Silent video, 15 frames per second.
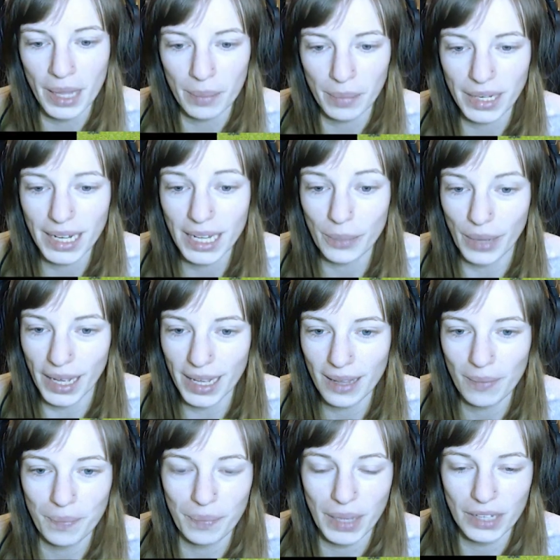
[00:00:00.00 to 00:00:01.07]
But anyway,
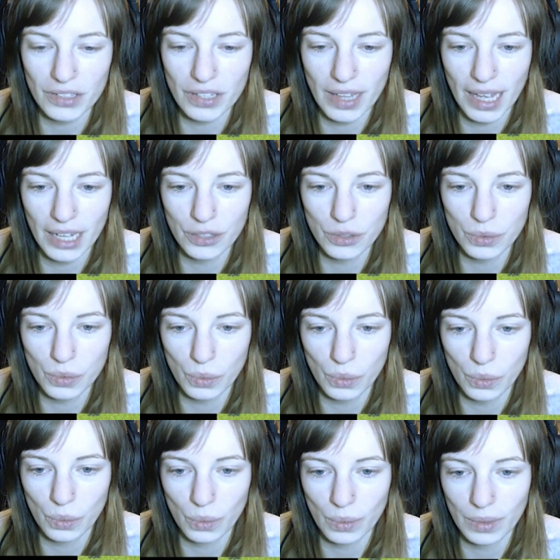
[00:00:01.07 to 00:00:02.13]
back to the
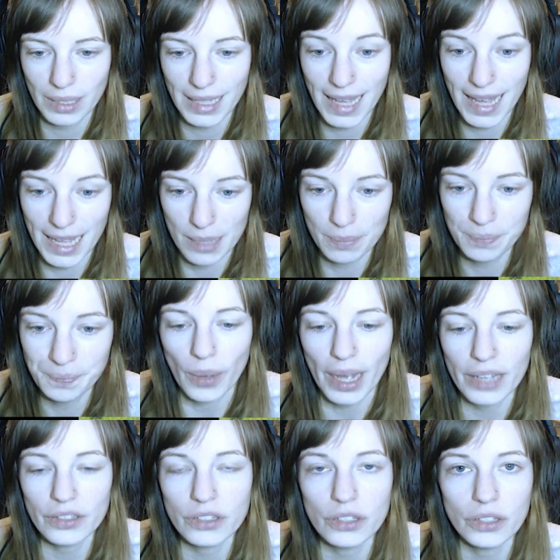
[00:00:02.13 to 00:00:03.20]
actual game.
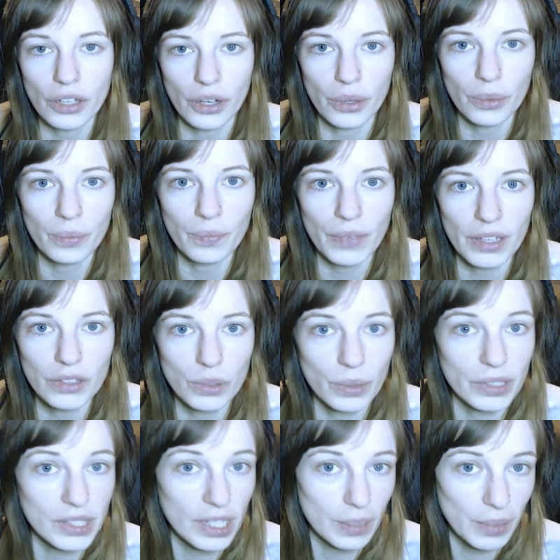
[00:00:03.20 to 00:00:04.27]
As you know, there's
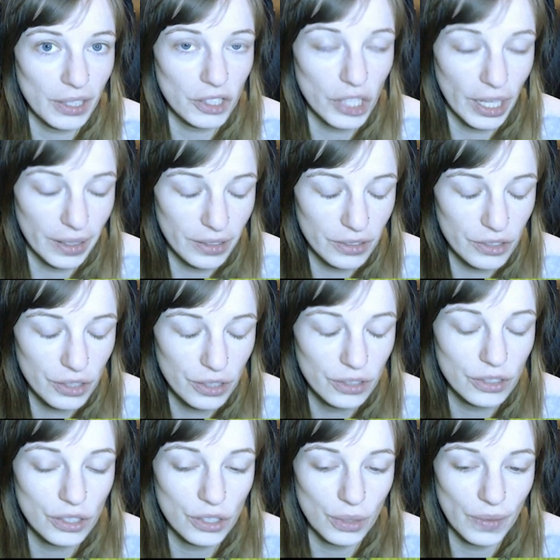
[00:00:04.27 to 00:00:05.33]
always going to be a challenge
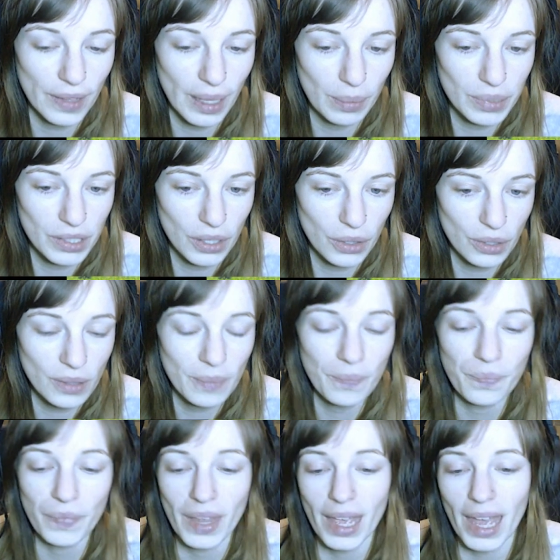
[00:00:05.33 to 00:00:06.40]
to do in the episode.
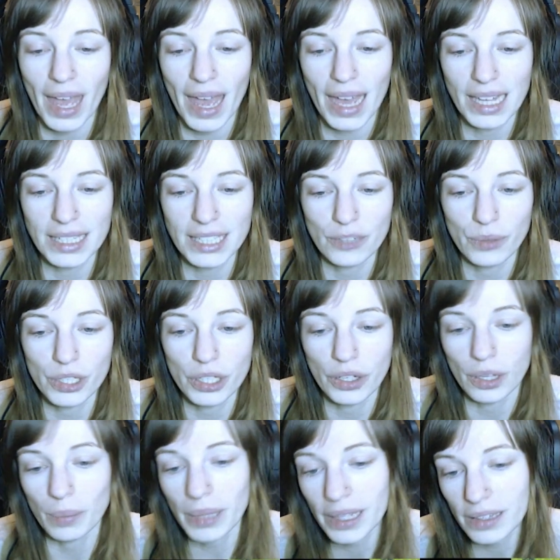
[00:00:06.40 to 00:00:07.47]
And if we don't
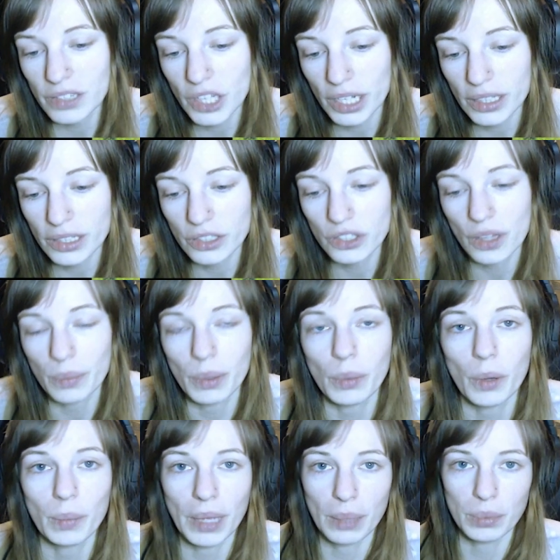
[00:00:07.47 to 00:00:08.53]
complete the challenge, then we
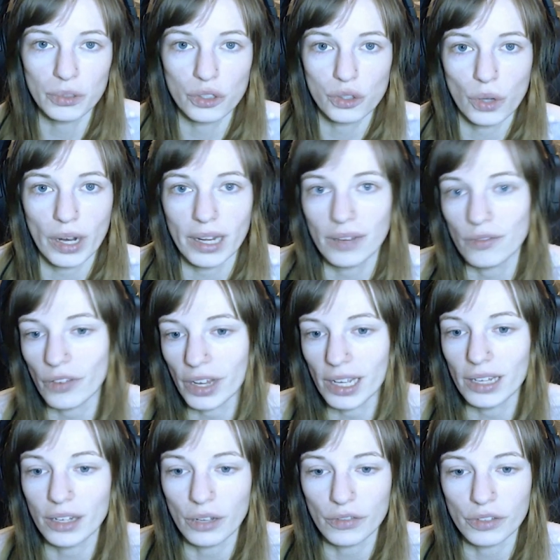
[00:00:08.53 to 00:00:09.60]
won't be able to try and invite
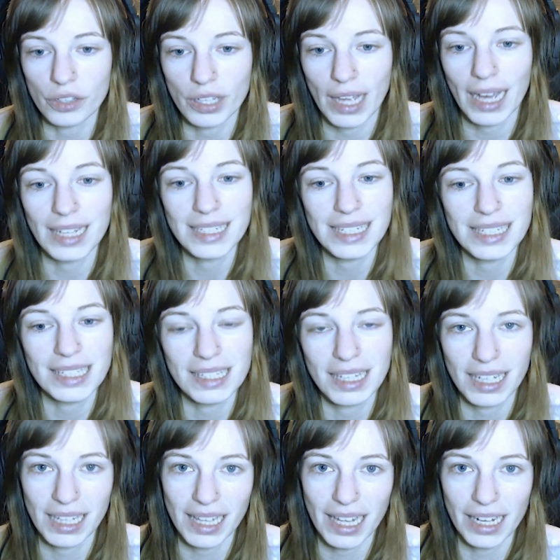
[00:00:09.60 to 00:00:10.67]
another cat into the
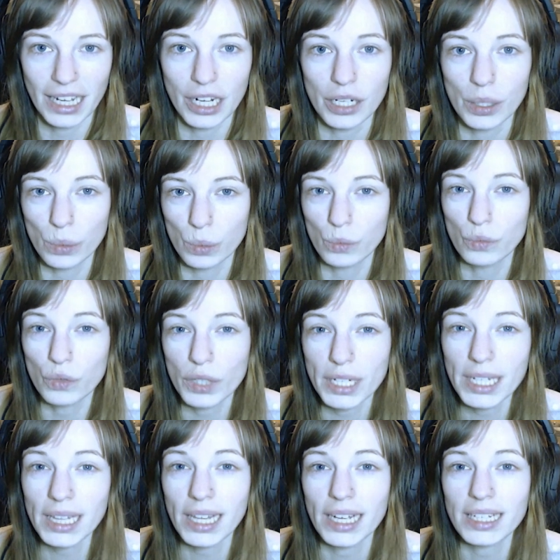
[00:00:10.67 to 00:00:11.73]
clan. And I would
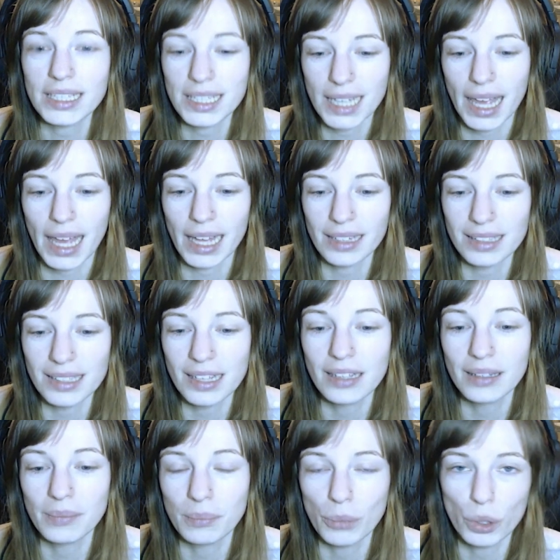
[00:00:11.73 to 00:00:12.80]
really like to get
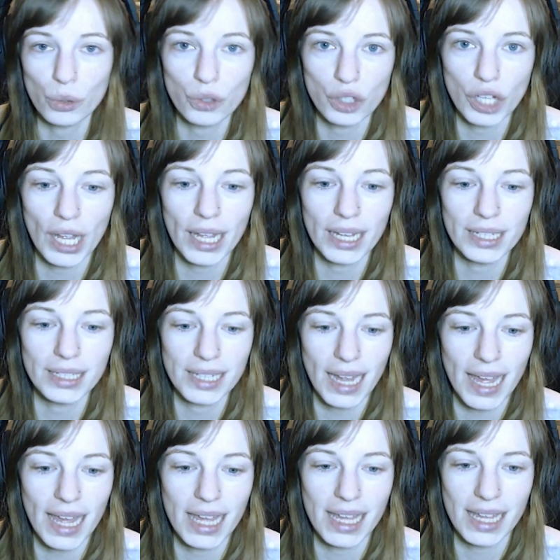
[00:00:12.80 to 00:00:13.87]
Moonshade
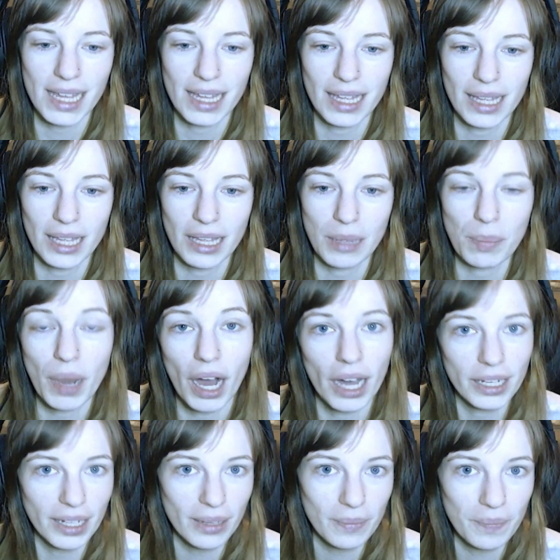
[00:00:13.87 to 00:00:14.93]
a
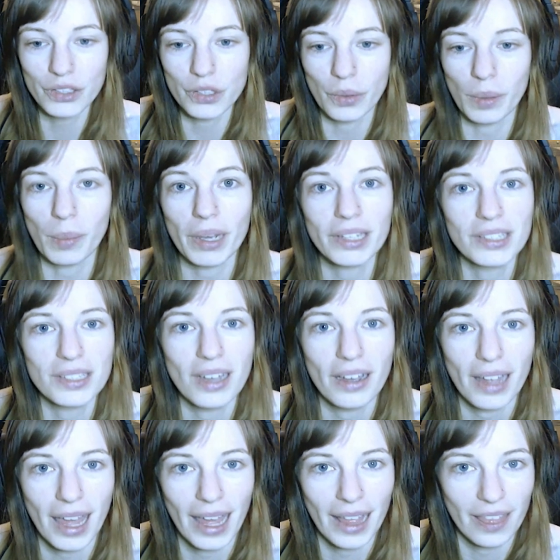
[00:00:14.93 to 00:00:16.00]
partner. So we might
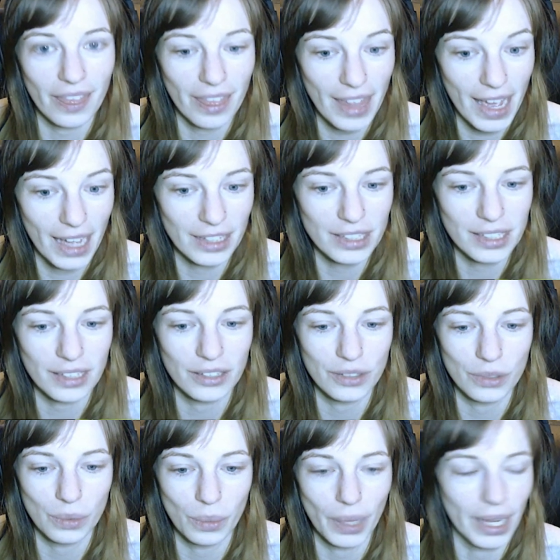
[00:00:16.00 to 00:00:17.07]
start getting that
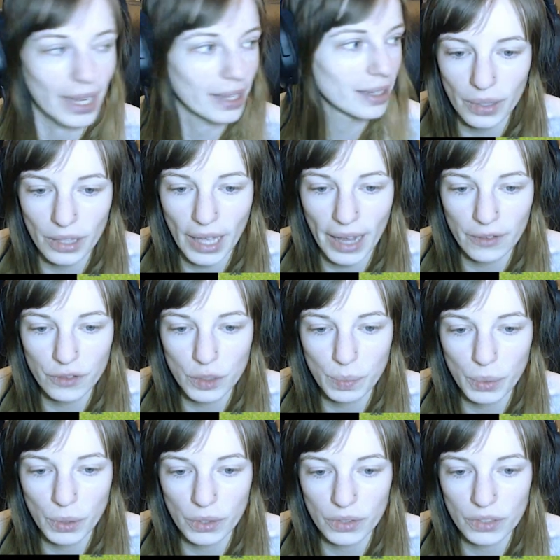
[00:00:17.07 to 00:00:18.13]
underway. You have to
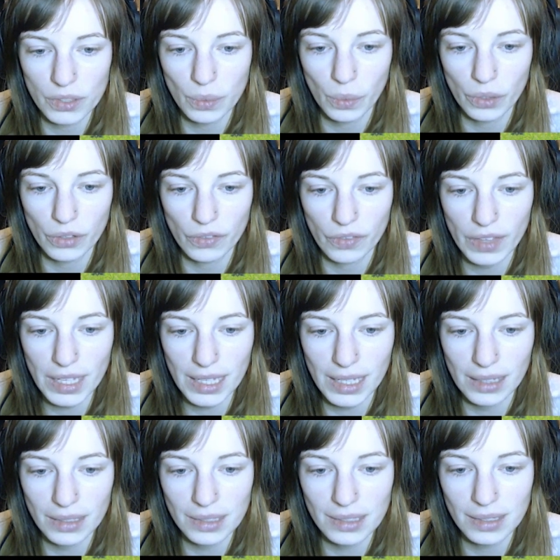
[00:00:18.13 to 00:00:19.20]
put one of
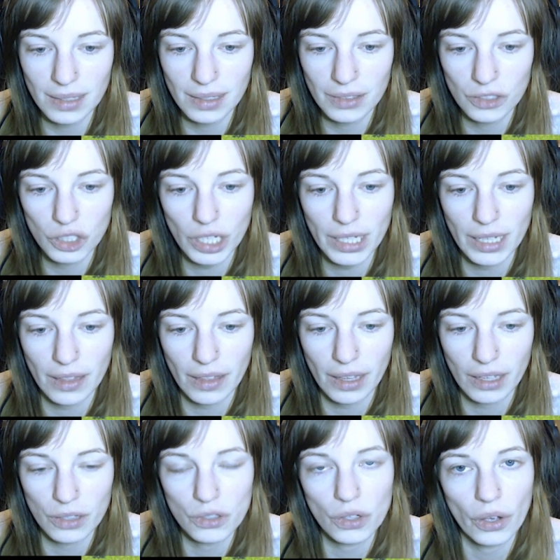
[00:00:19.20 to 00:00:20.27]
these shiny
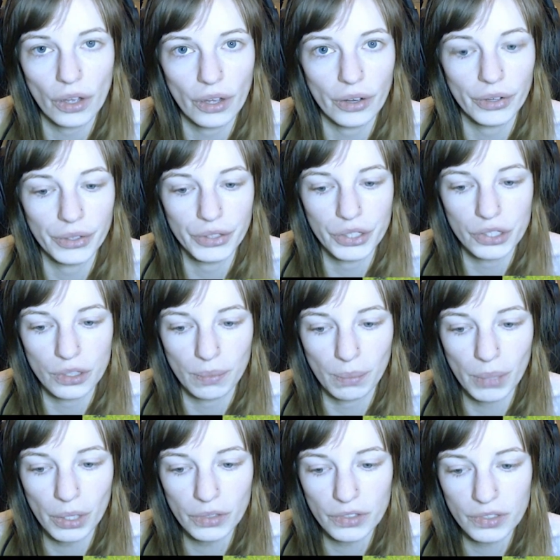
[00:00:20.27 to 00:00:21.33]
things on some
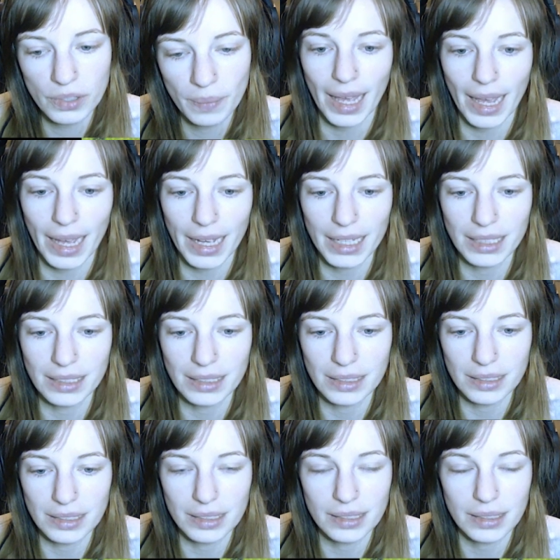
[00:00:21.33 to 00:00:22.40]
moss
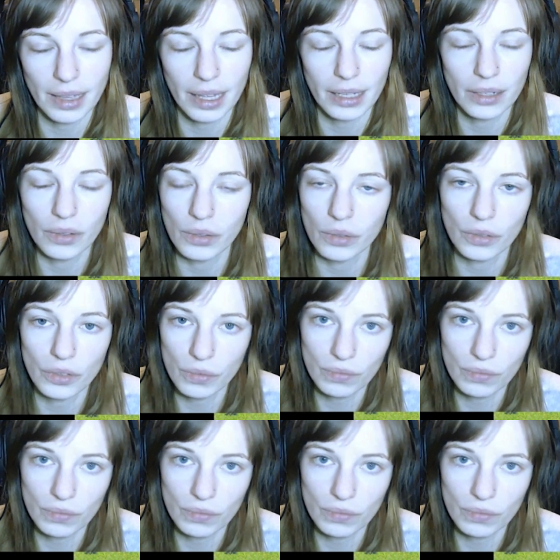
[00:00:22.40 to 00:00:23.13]
and then